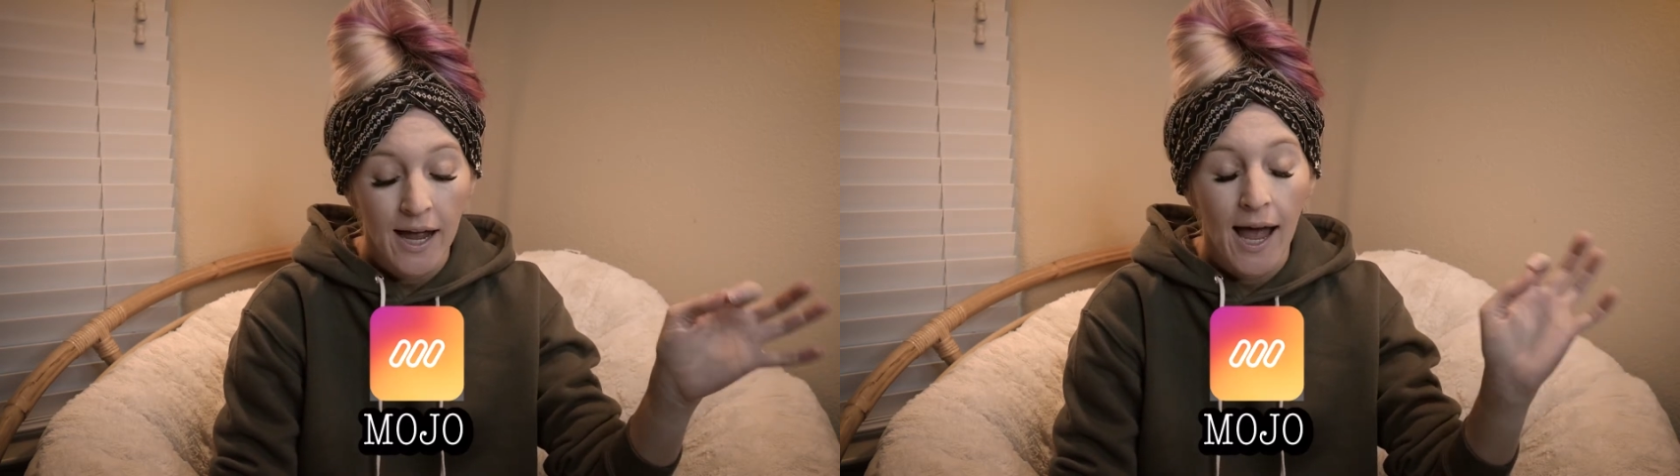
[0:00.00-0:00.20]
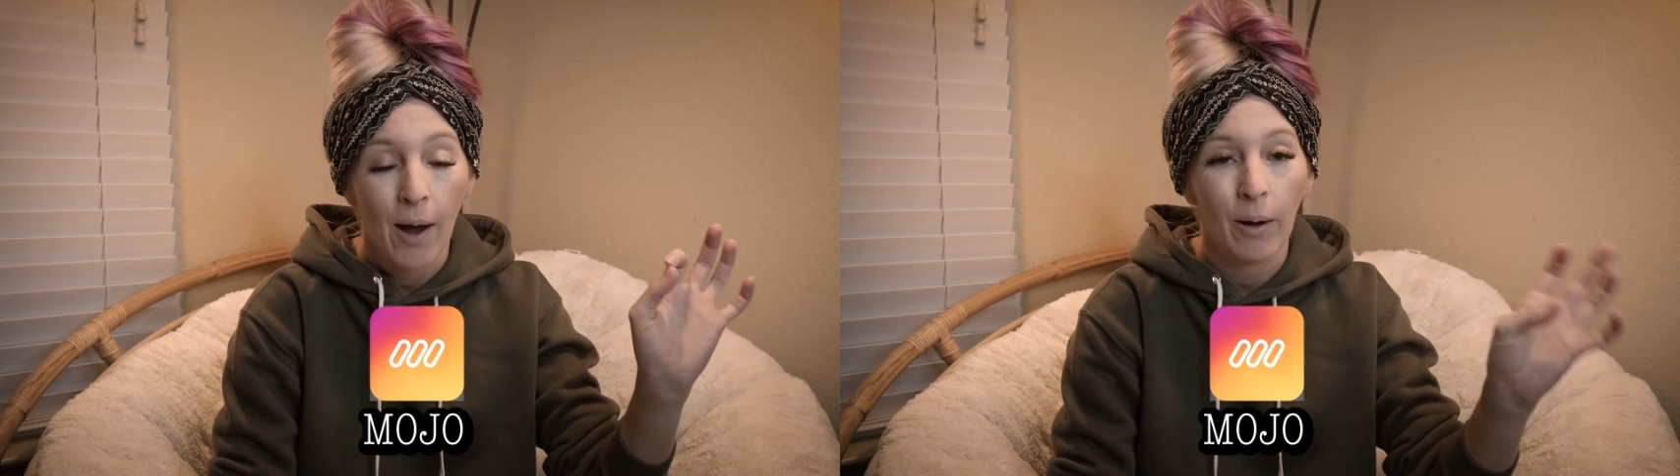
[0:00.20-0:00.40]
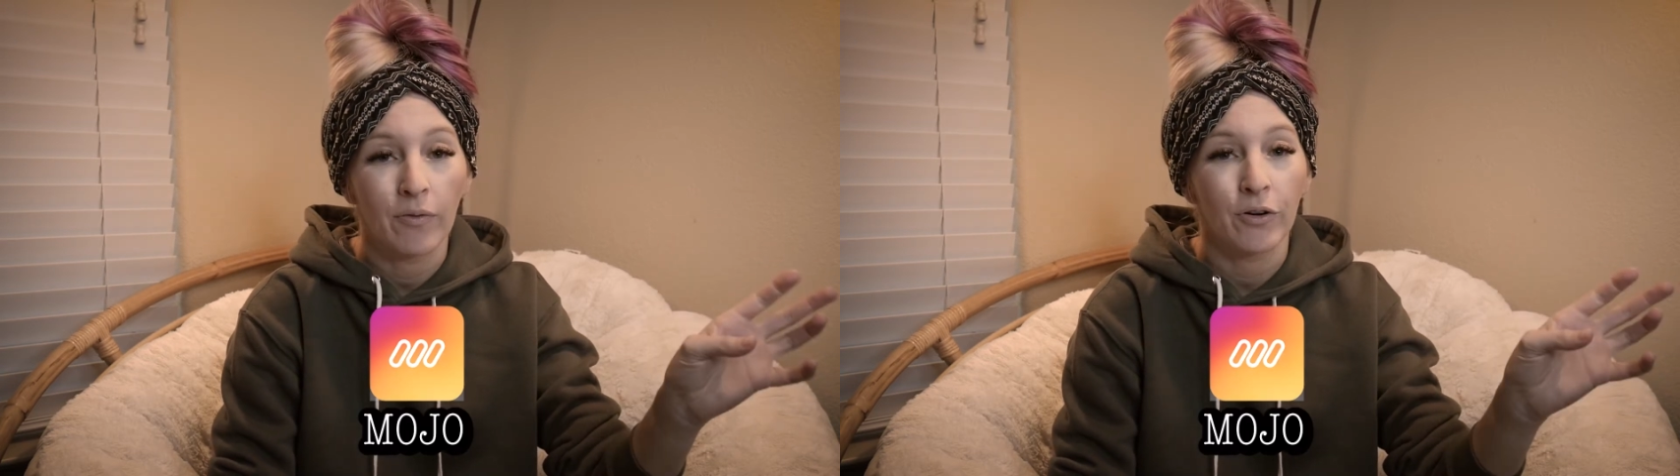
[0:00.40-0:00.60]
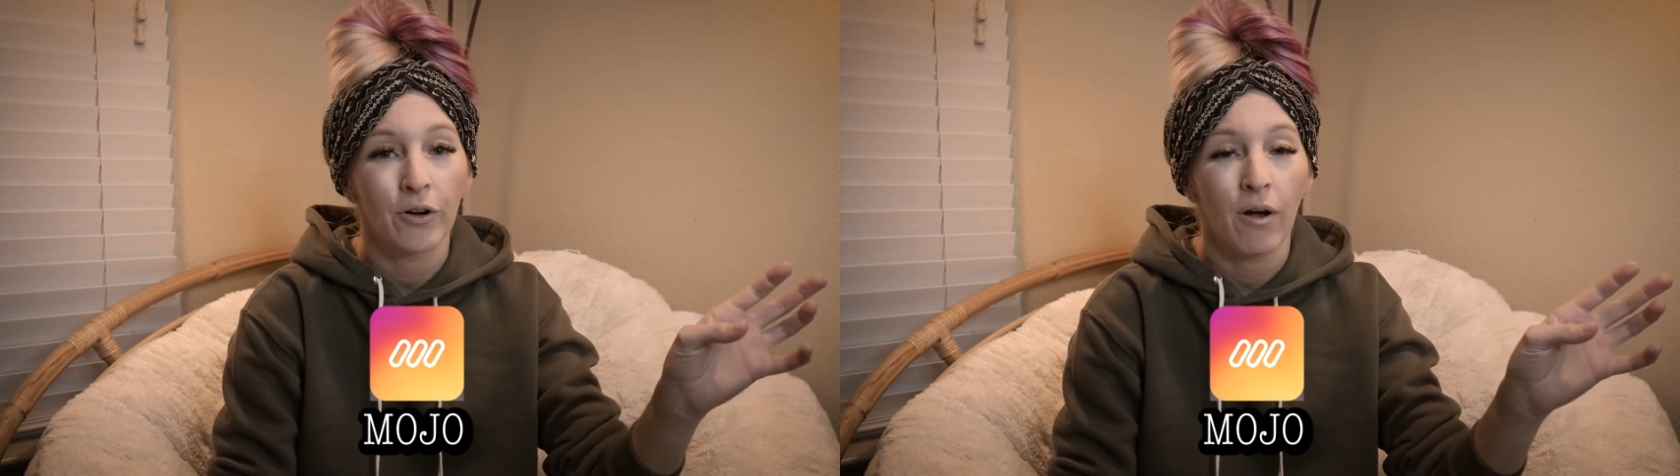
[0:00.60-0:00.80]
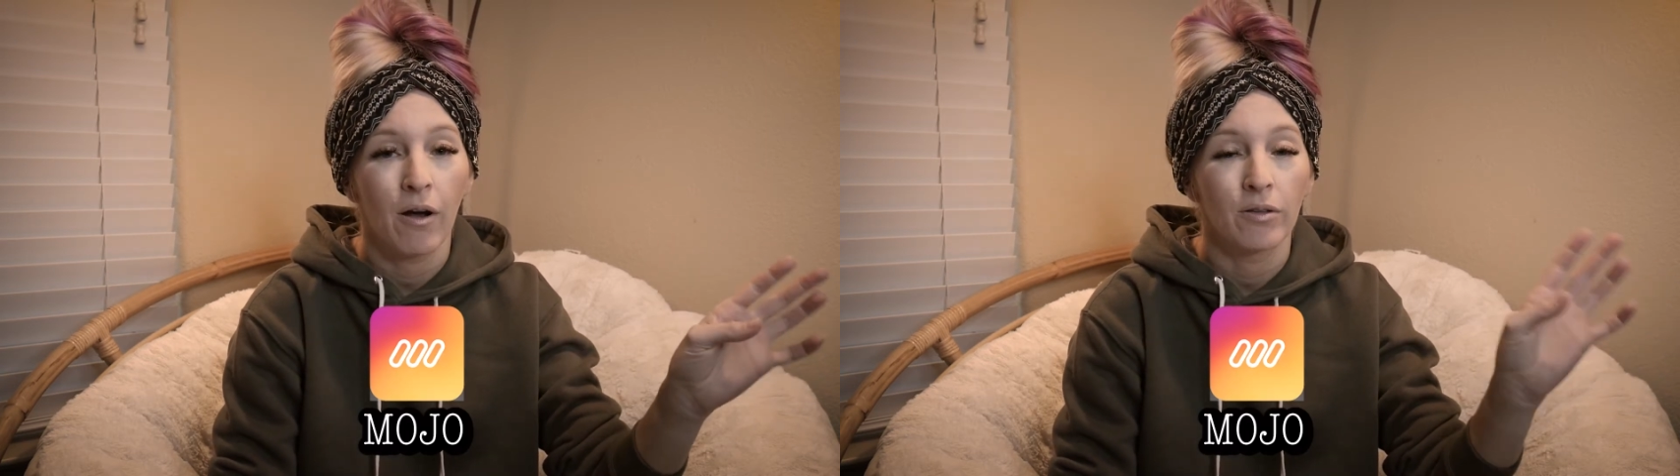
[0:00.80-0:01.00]

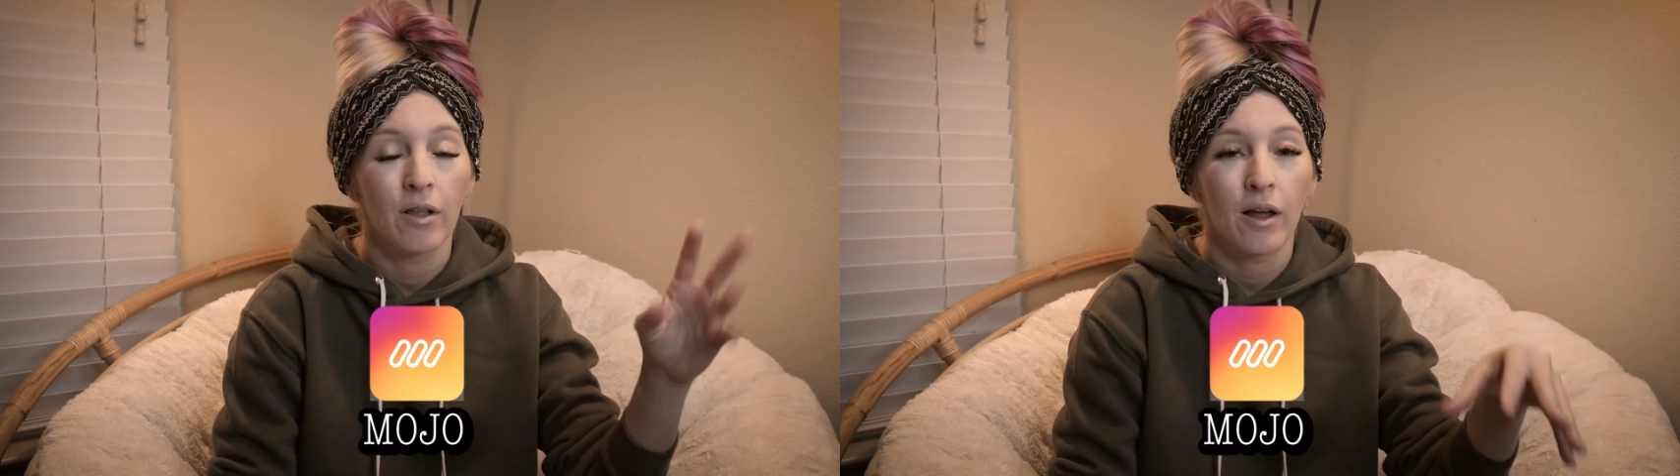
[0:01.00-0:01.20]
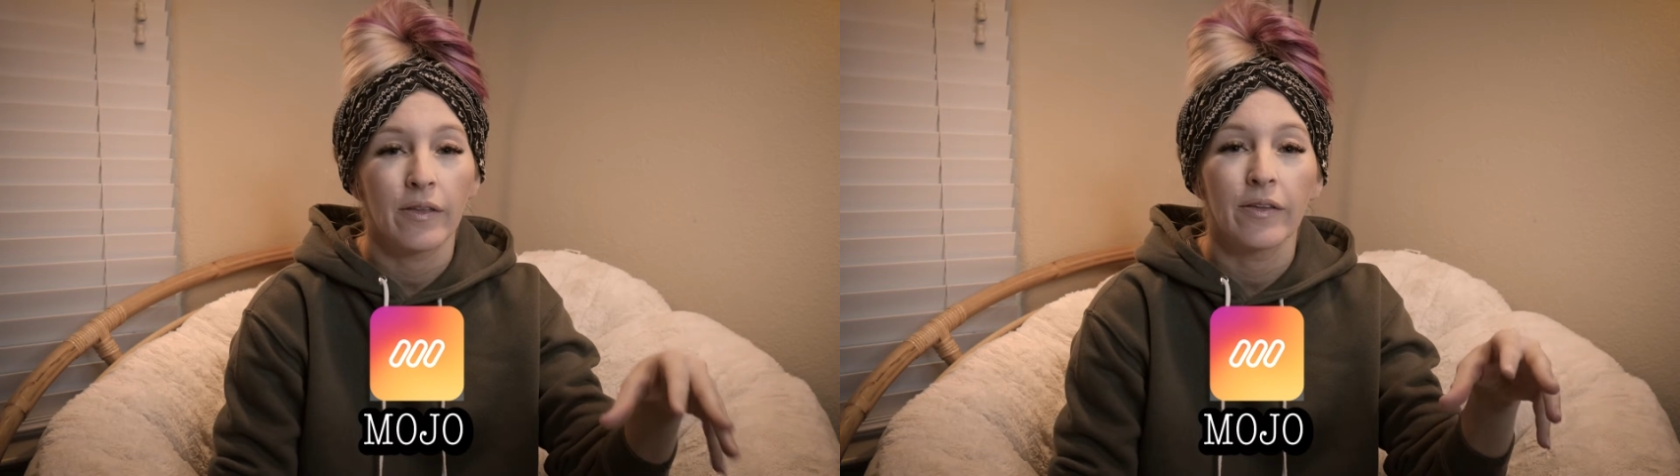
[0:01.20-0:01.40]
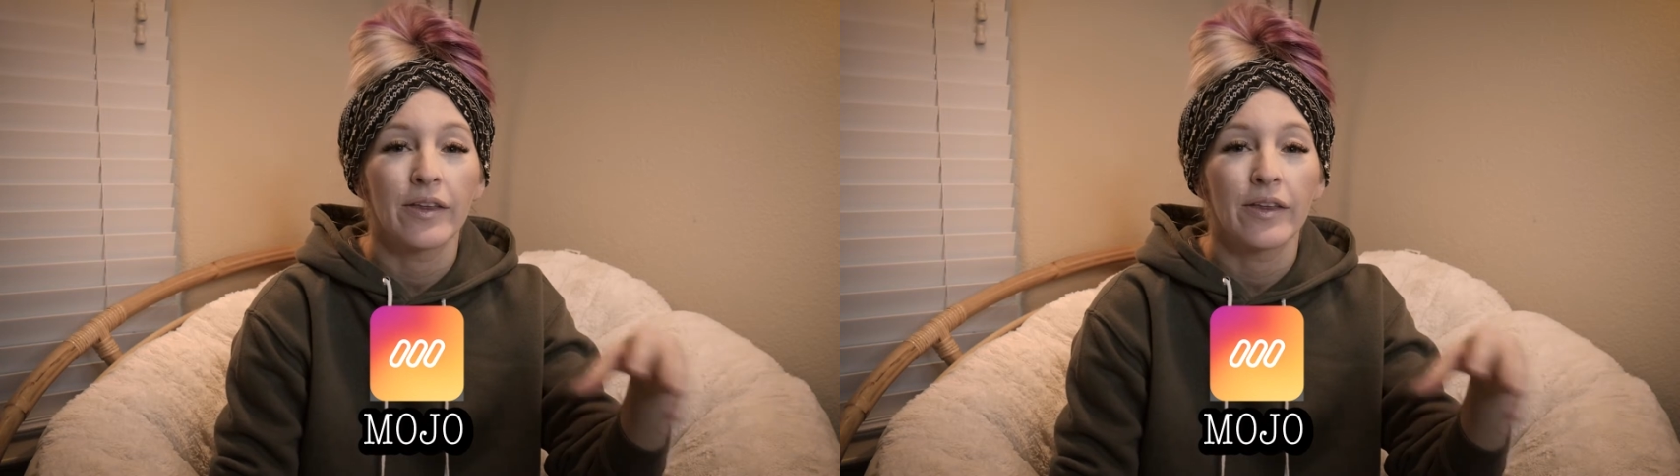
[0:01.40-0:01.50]
However, a lot of